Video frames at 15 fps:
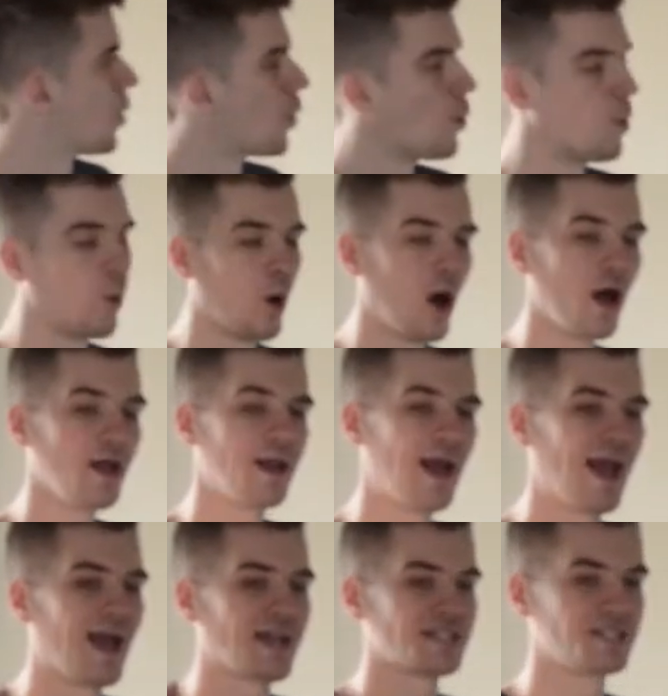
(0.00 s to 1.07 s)
what
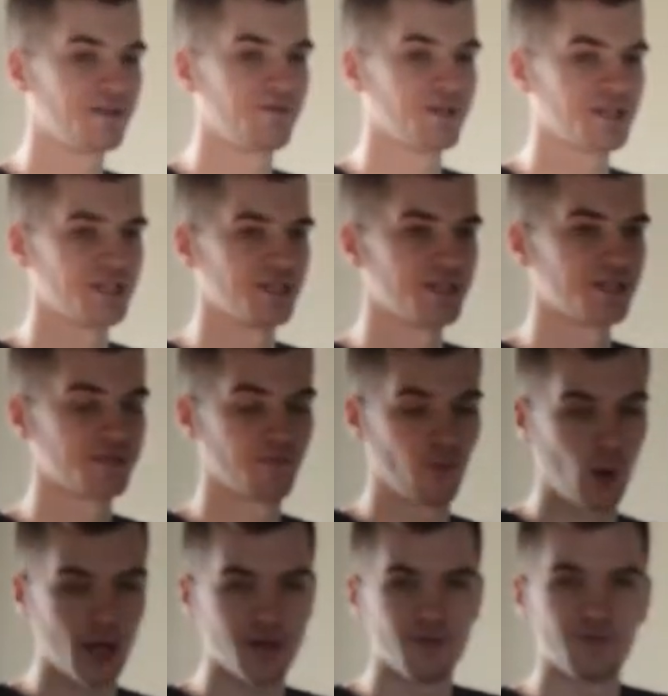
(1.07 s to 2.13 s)

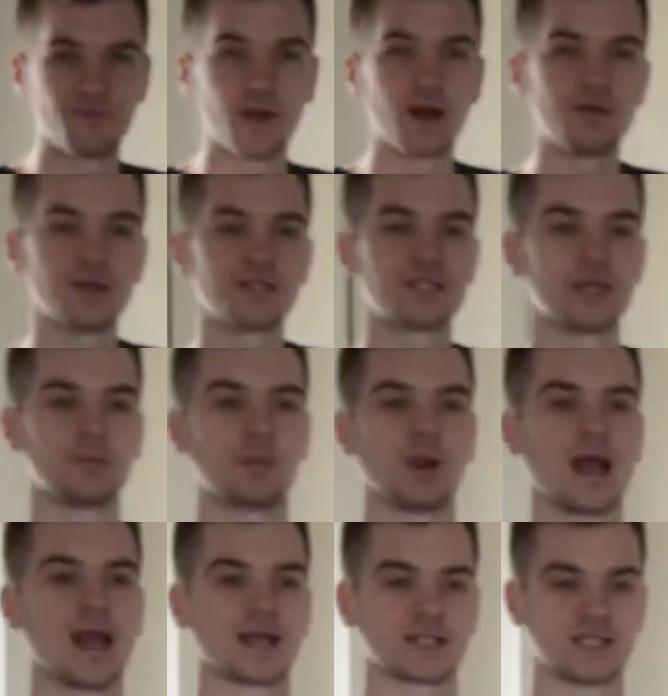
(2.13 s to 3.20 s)
very simple
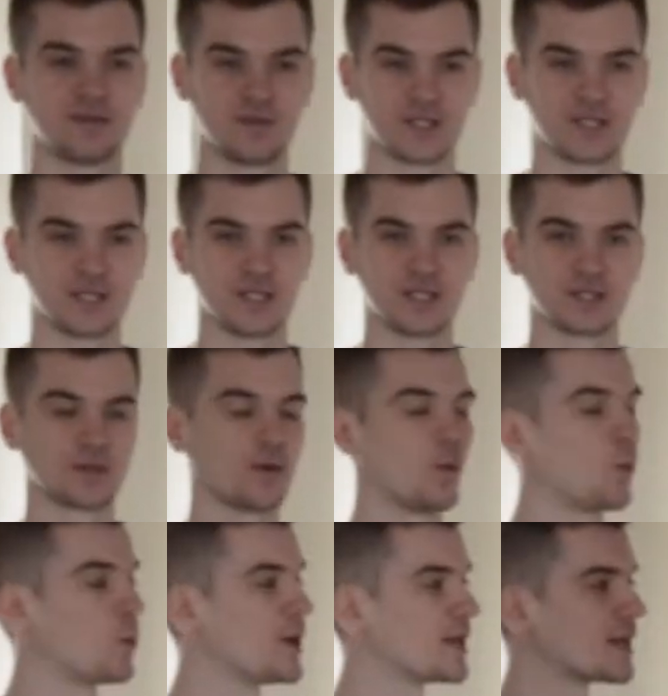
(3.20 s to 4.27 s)
activities
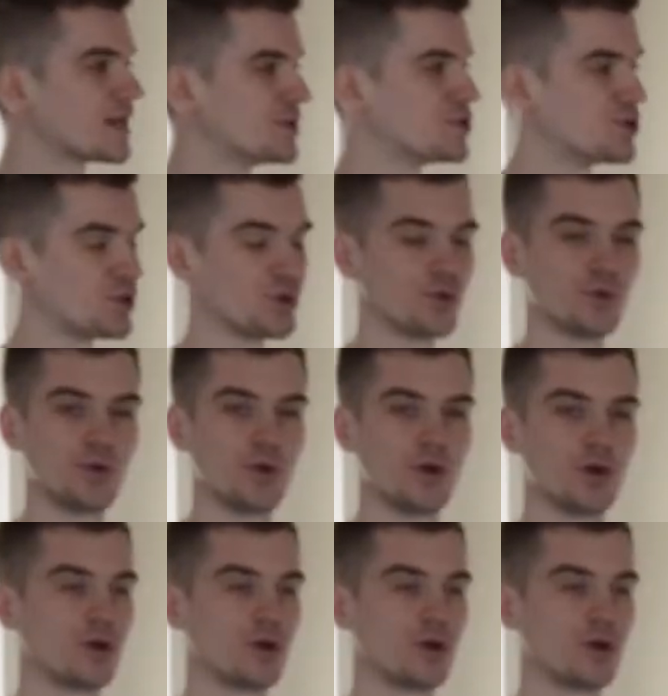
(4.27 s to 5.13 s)
we can do